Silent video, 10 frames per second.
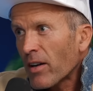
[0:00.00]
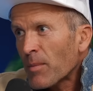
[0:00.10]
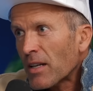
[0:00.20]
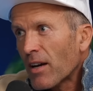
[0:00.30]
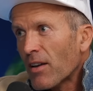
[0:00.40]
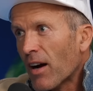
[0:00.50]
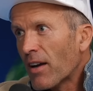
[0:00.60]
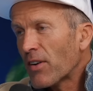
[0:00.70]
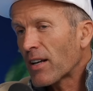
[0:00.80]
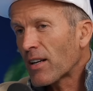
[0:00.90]
I mean, I,
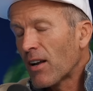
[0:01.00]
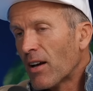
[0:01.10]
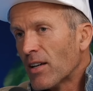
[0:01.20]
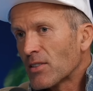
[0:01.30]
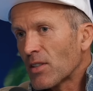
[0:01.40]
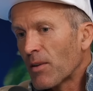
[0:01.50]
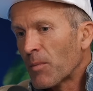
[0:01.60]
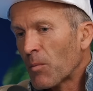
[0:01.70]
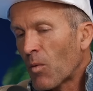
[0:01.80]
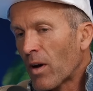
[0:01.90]
I've had clients. I
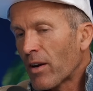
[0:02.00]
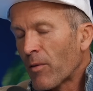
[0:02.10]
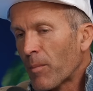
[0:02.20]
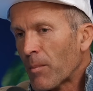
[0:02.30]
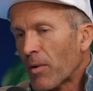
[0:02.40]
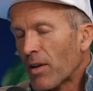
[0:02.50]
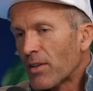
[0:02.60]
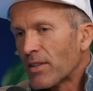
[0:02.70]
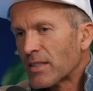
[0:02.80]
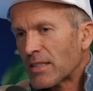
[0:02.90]
mean, one I remember
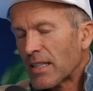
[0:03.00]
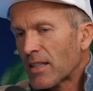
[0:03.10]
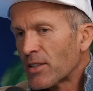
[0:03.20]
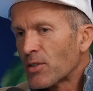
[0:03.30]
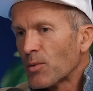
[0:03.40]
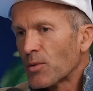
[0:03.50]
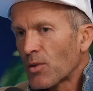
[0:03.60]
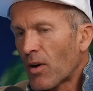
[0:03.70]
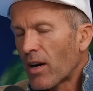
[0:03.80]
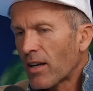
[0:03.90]
distinctly, she was
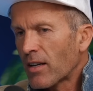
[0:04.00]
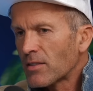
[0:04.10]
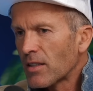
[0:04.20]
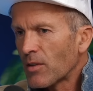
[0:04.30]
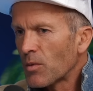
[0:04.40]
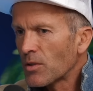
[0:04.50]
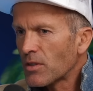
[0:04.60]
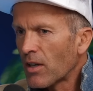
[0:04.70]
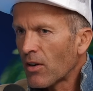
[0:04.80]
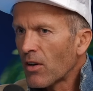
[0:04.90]
crying, and I was like, "What's
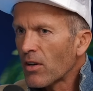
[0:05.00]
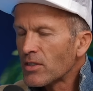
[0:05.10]
going on?"